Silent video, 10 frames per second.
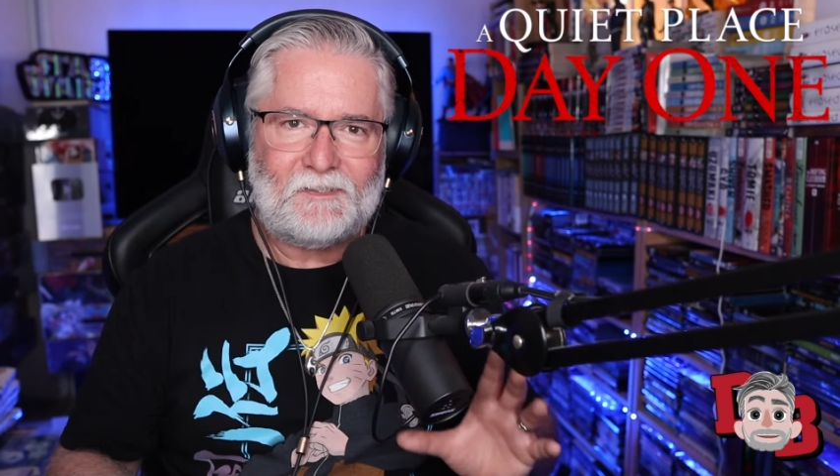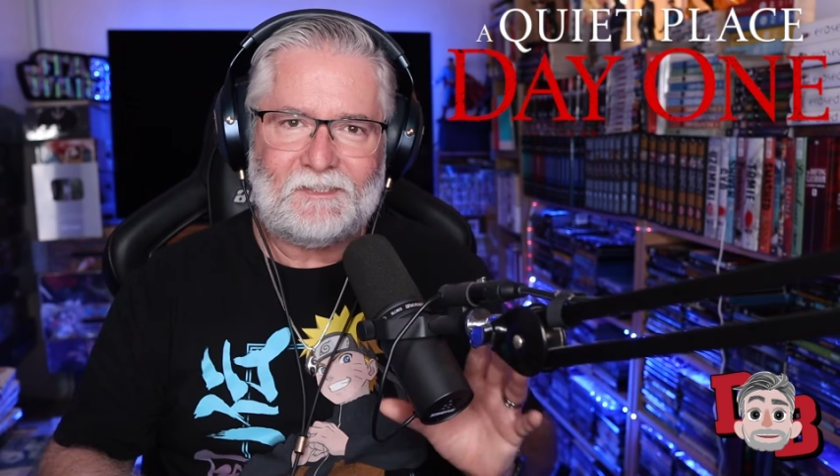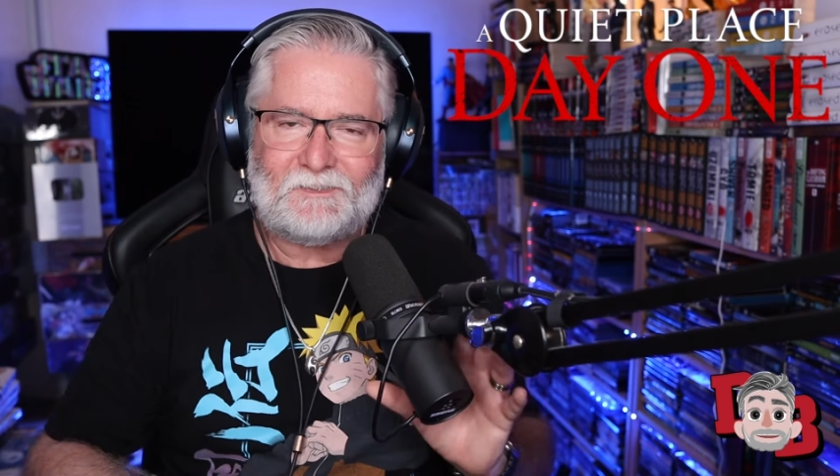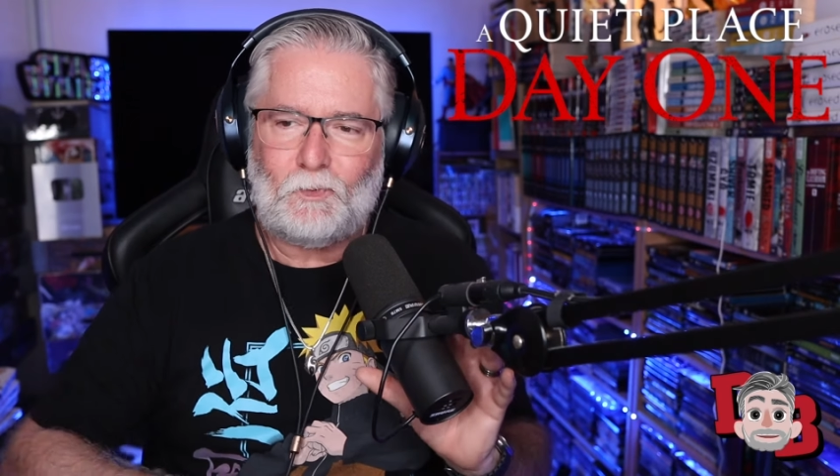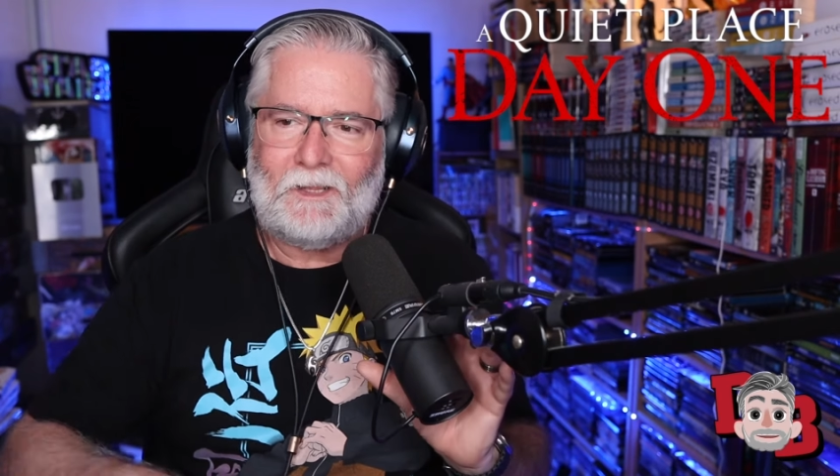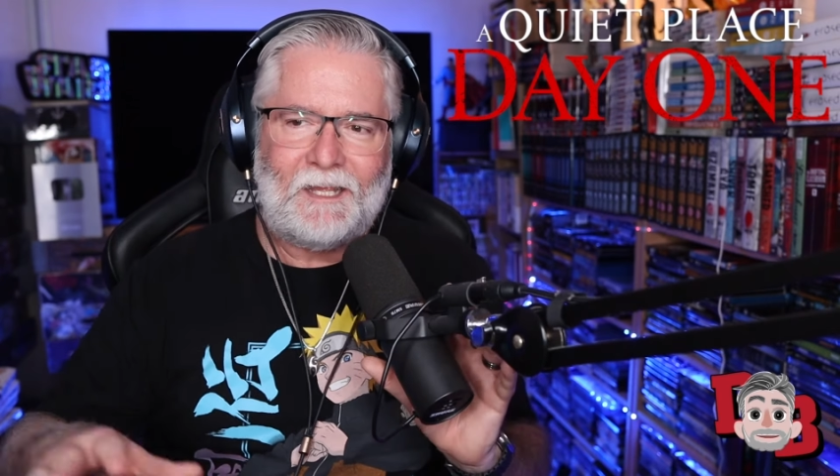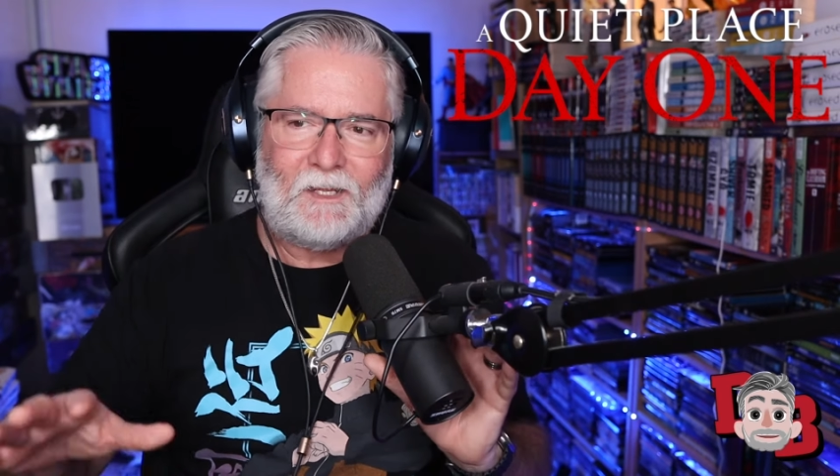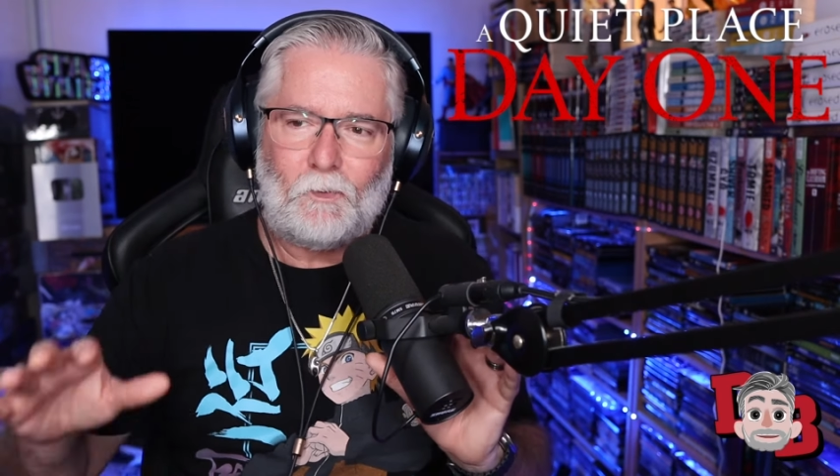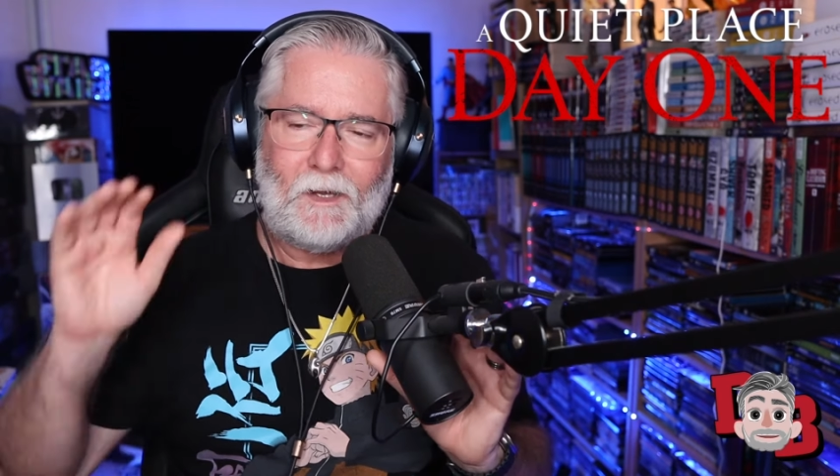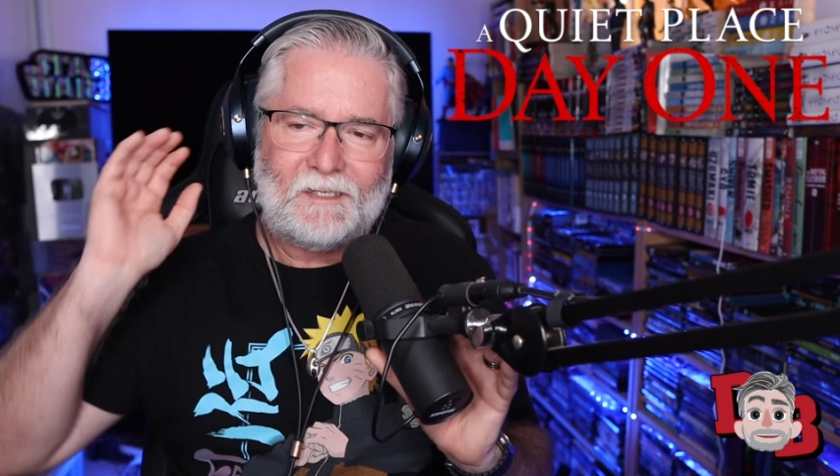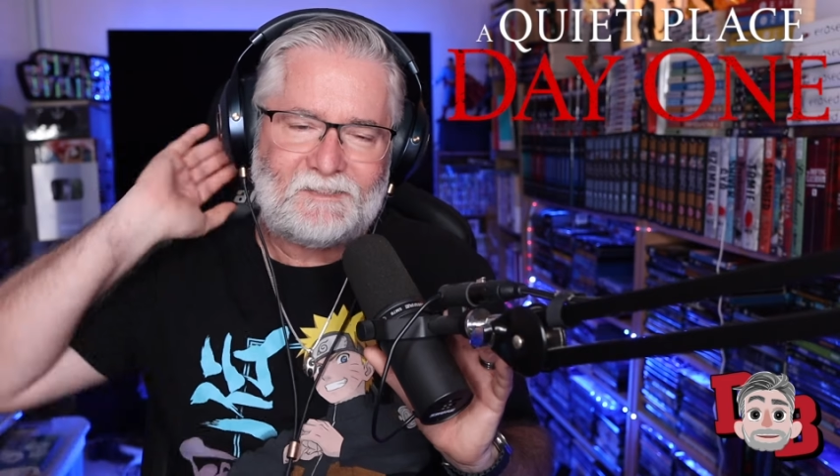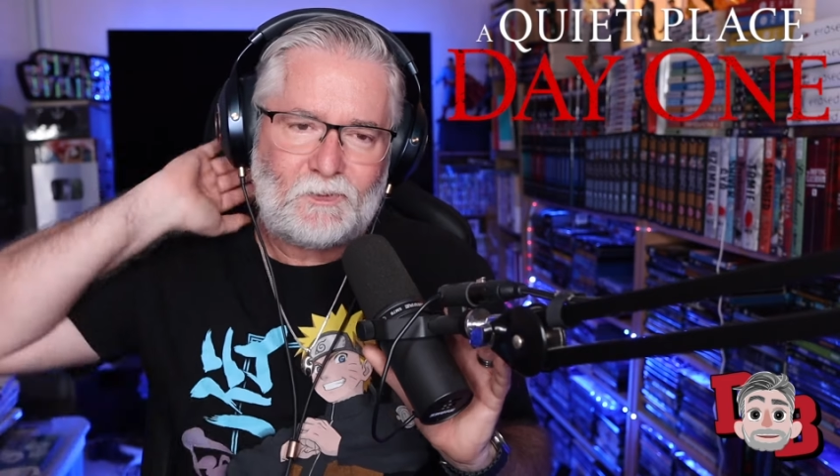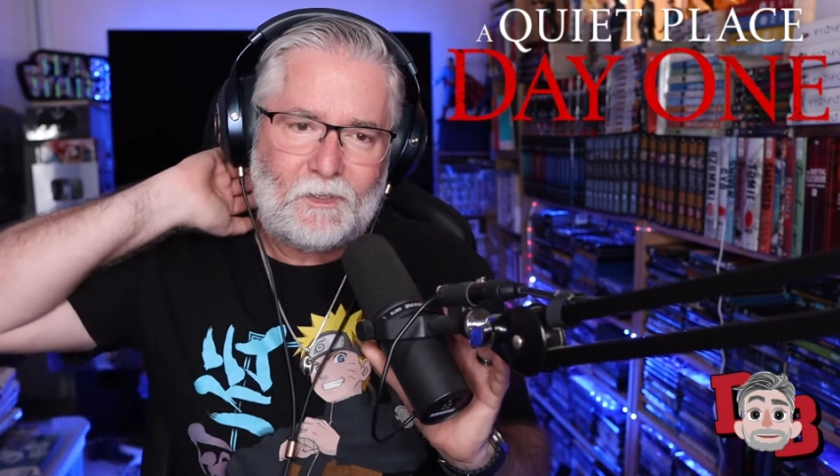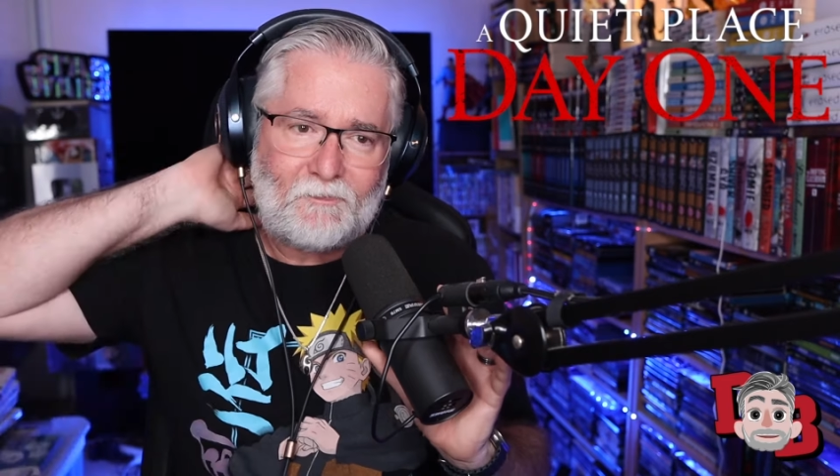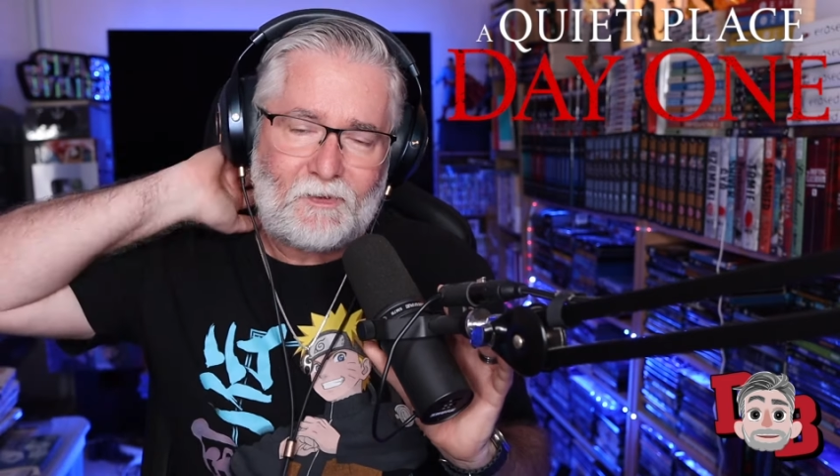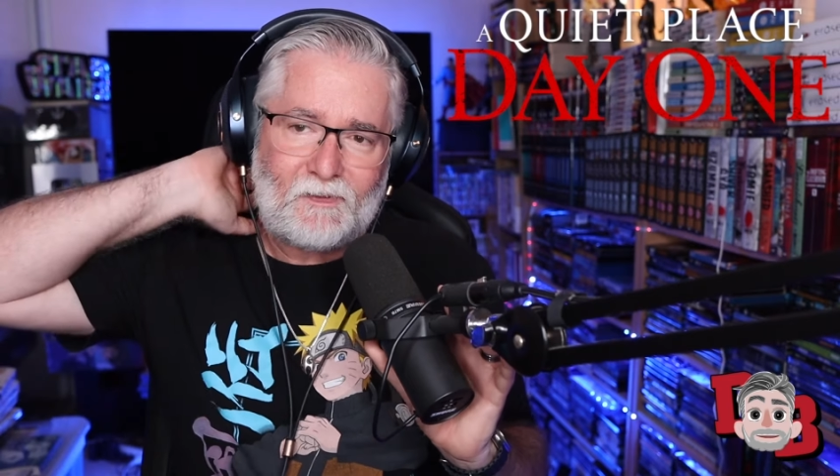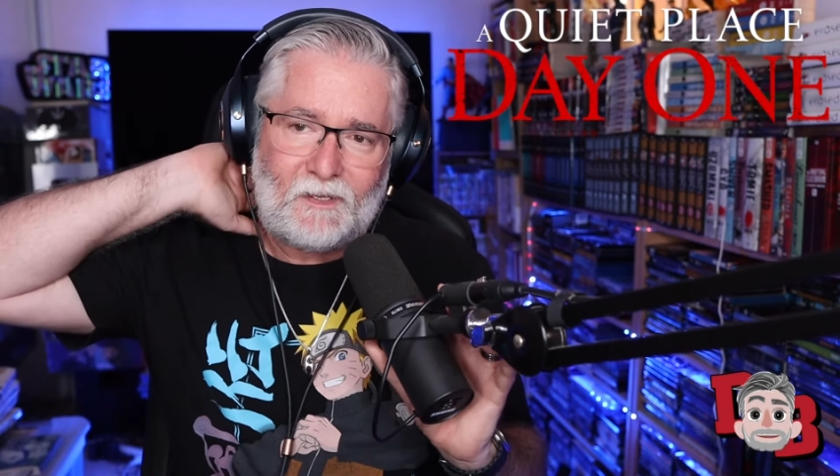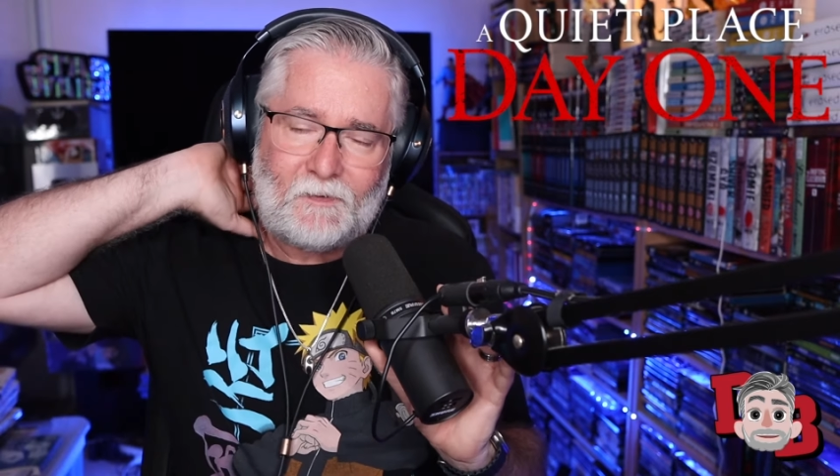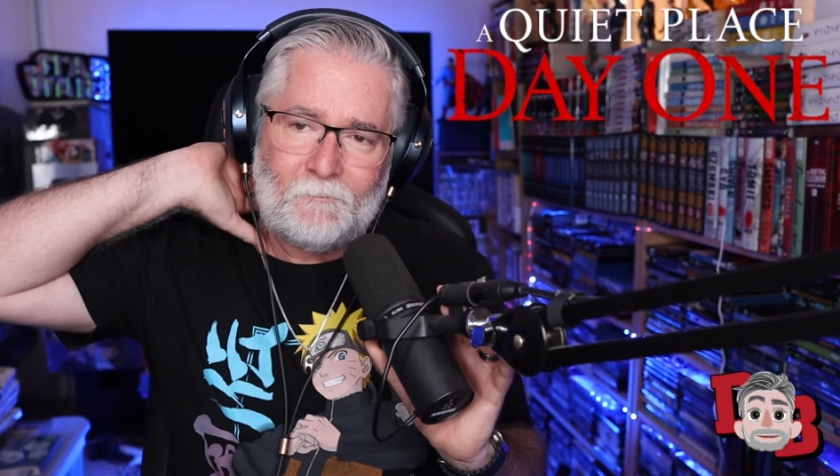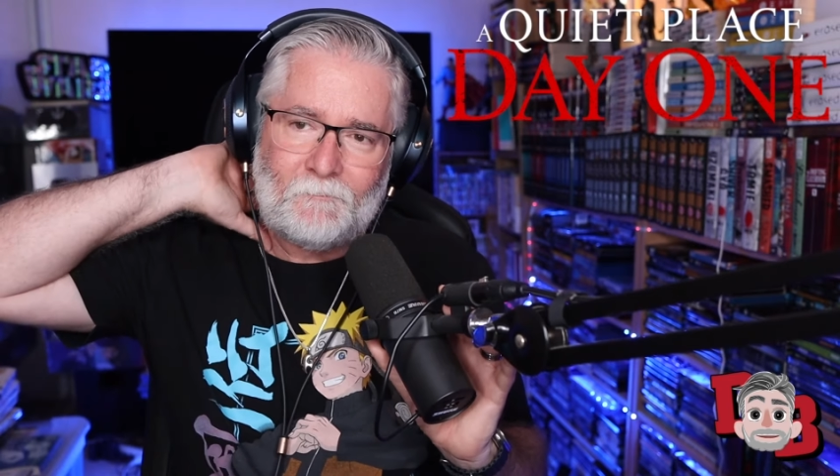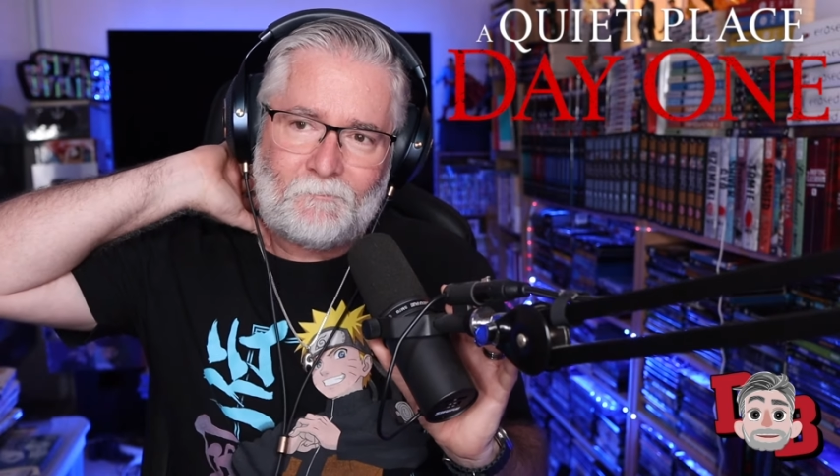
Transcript: and just laying waste to everything